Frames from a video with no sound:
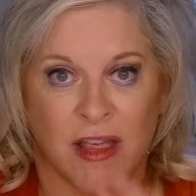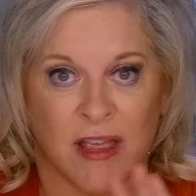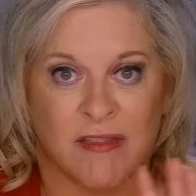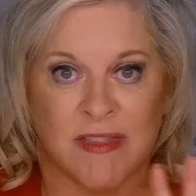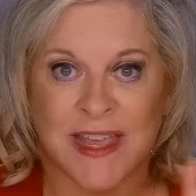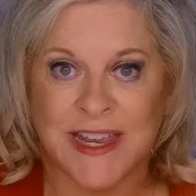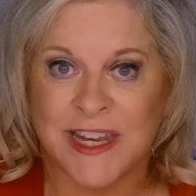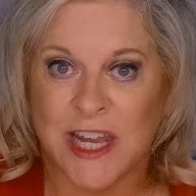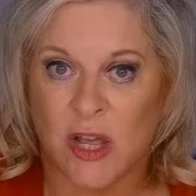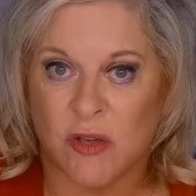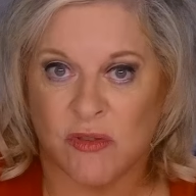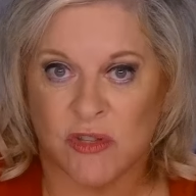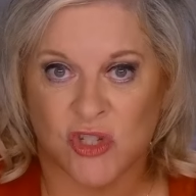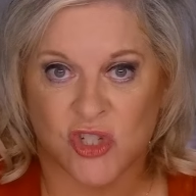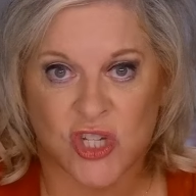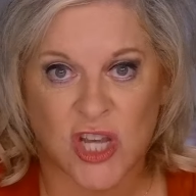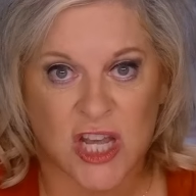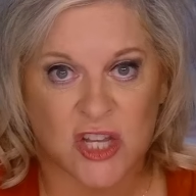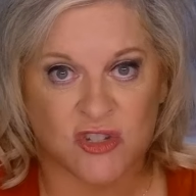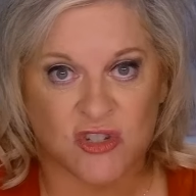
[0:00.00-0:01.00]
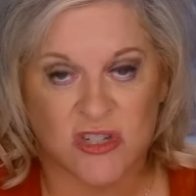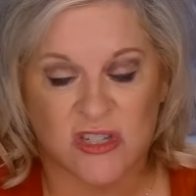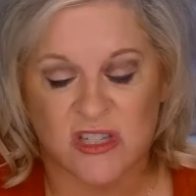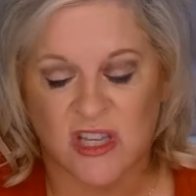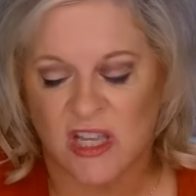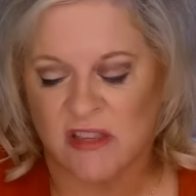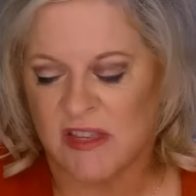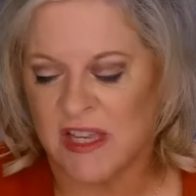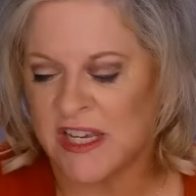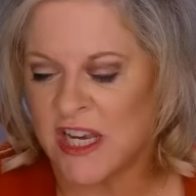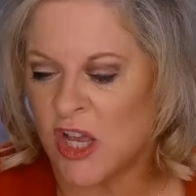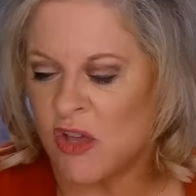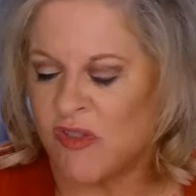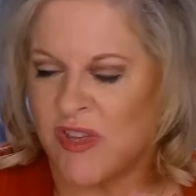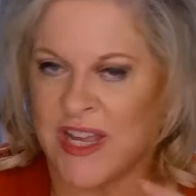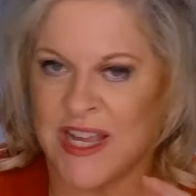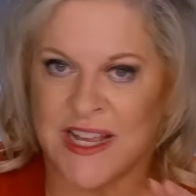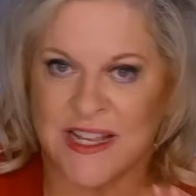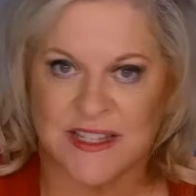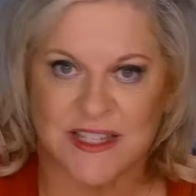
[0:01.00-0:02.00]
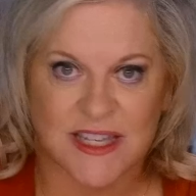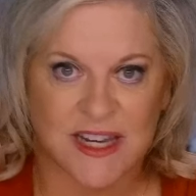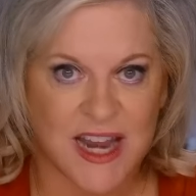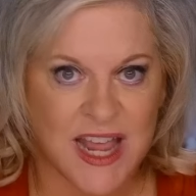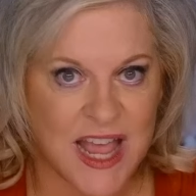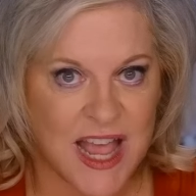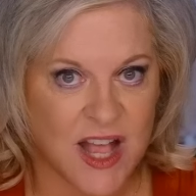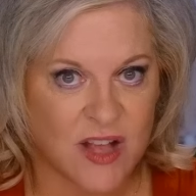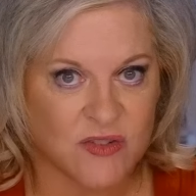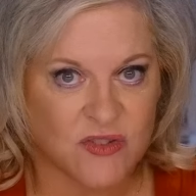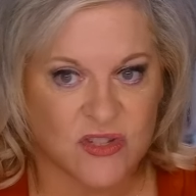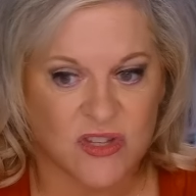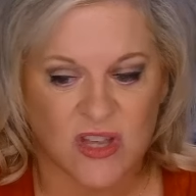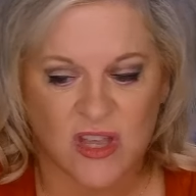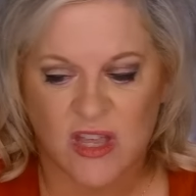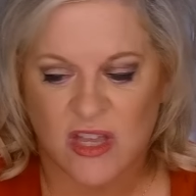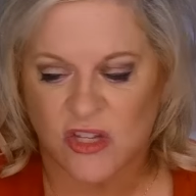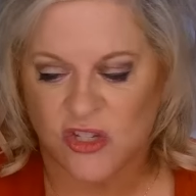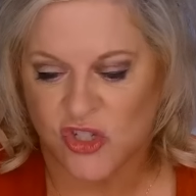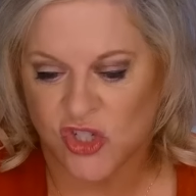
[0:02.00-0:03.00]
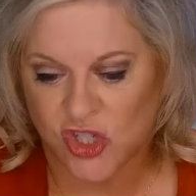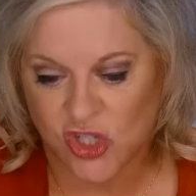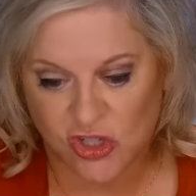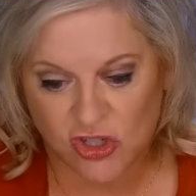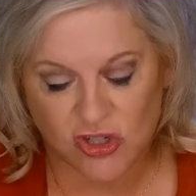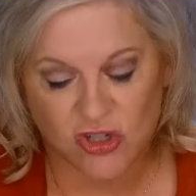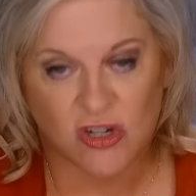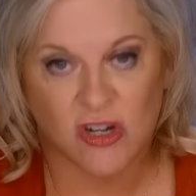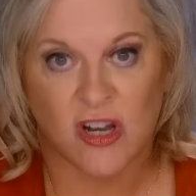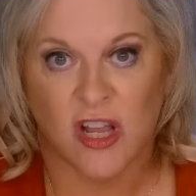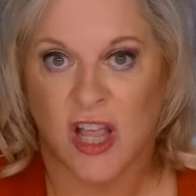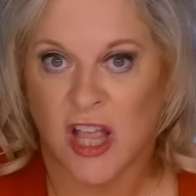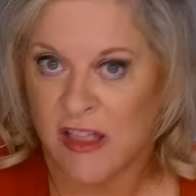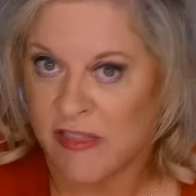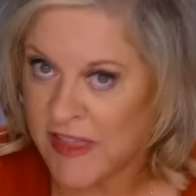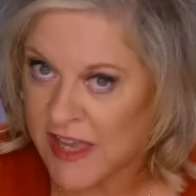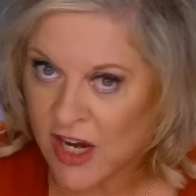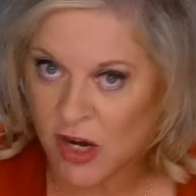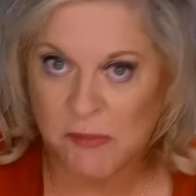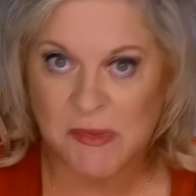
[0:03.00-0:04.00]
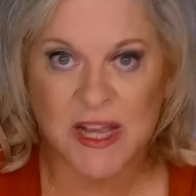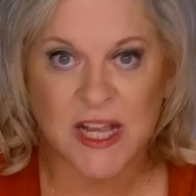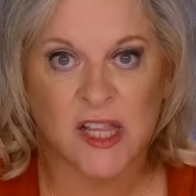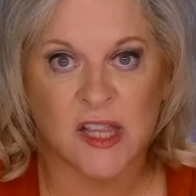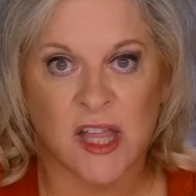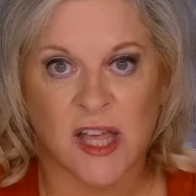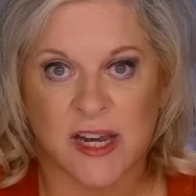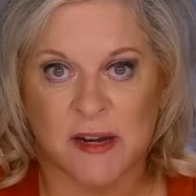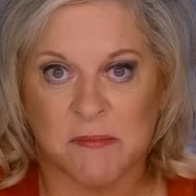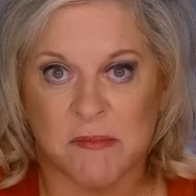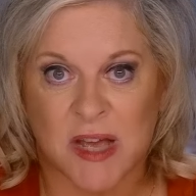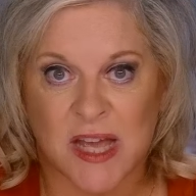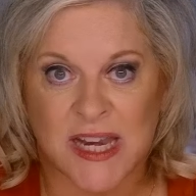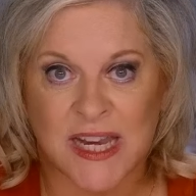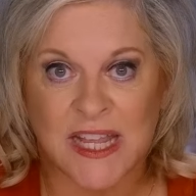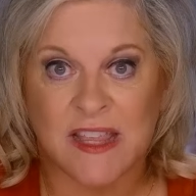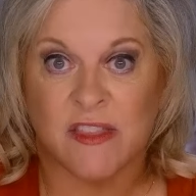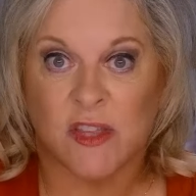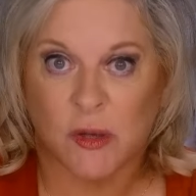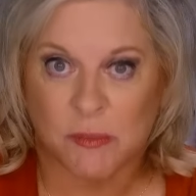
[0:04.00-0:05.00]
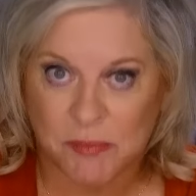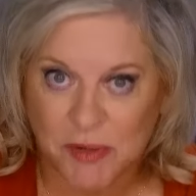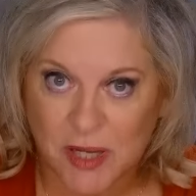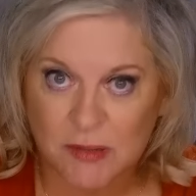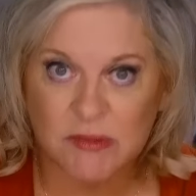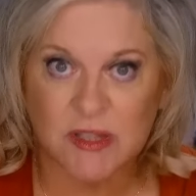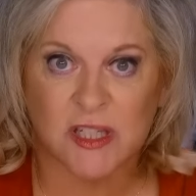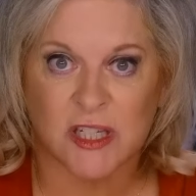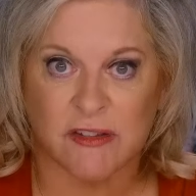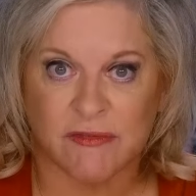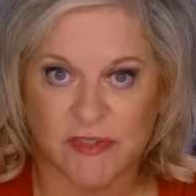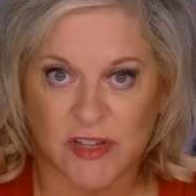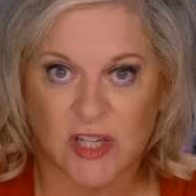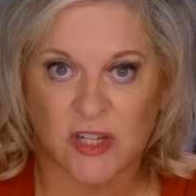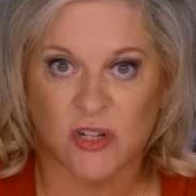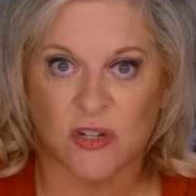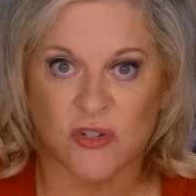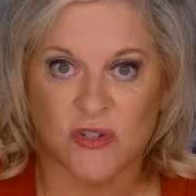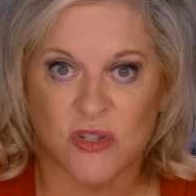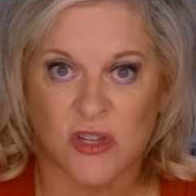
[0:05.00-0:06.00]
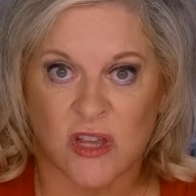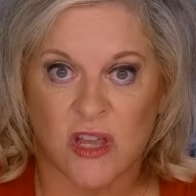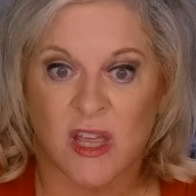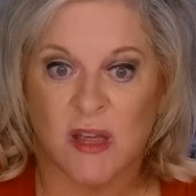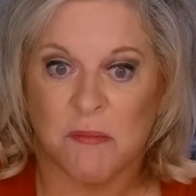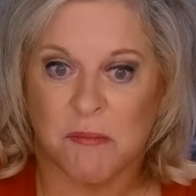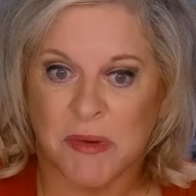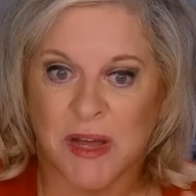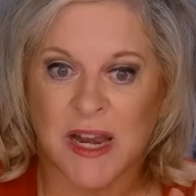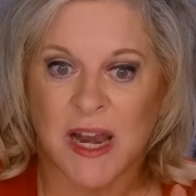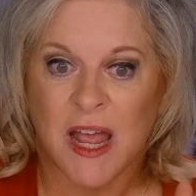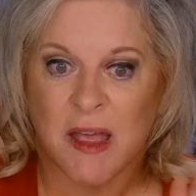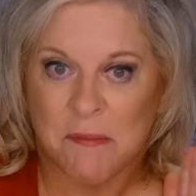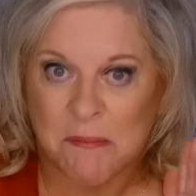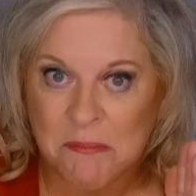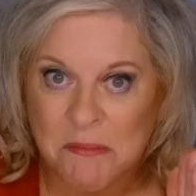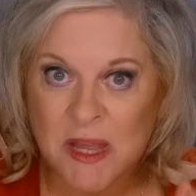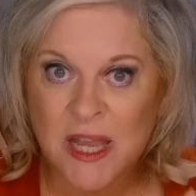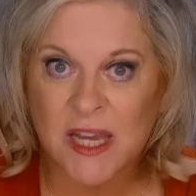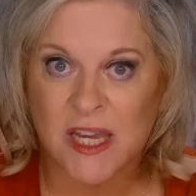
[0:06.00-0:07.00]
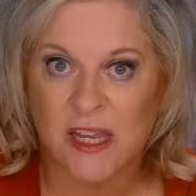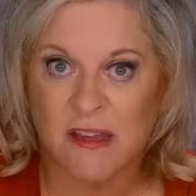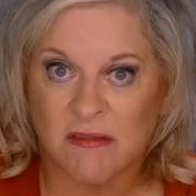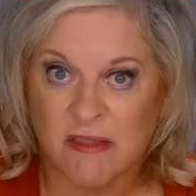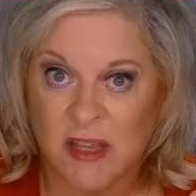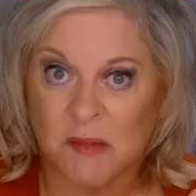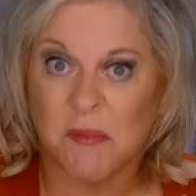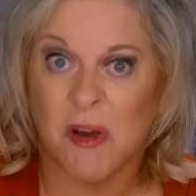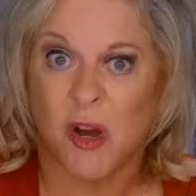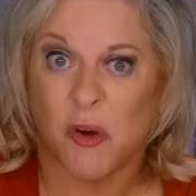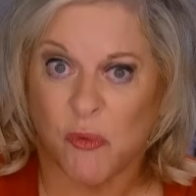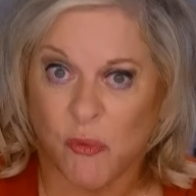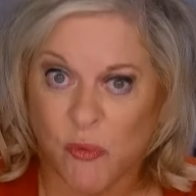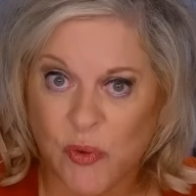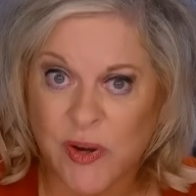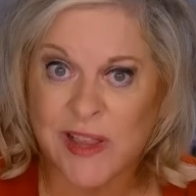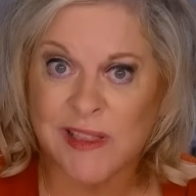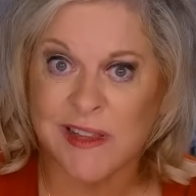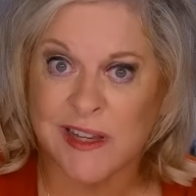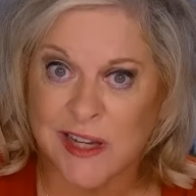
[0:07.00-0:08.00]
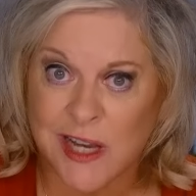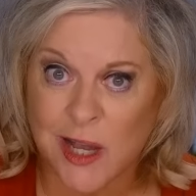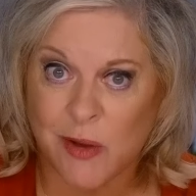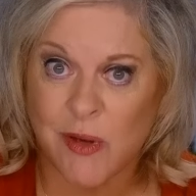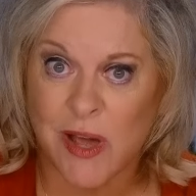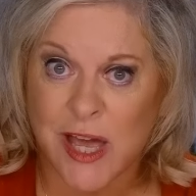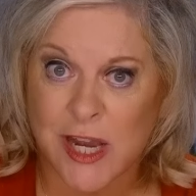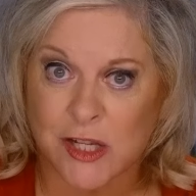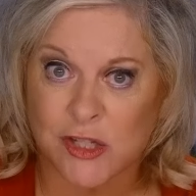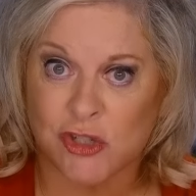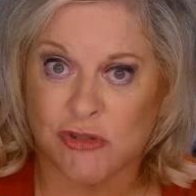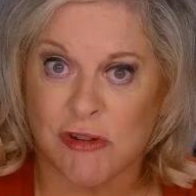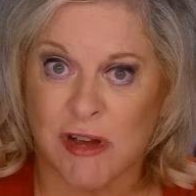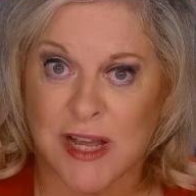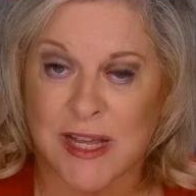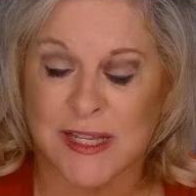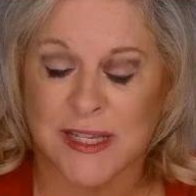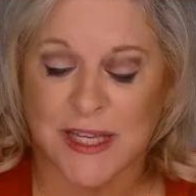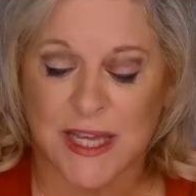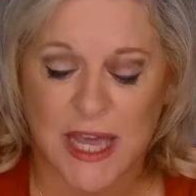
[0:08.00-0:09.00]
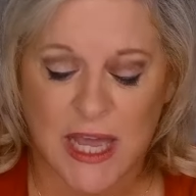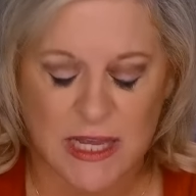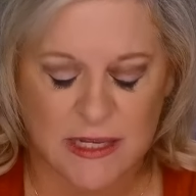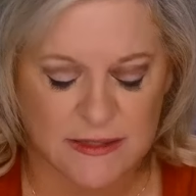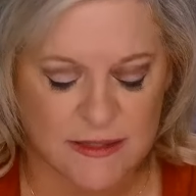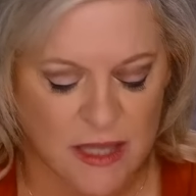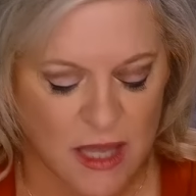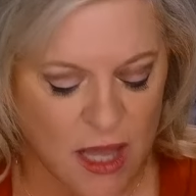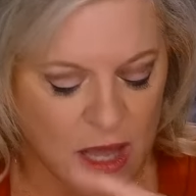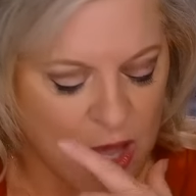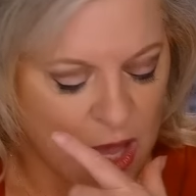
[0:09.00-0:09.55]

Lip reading: They know the judges. They know the ins and outs. Sure, they don't make a lot of money. They're public defenders. But many of them really know how to try a case.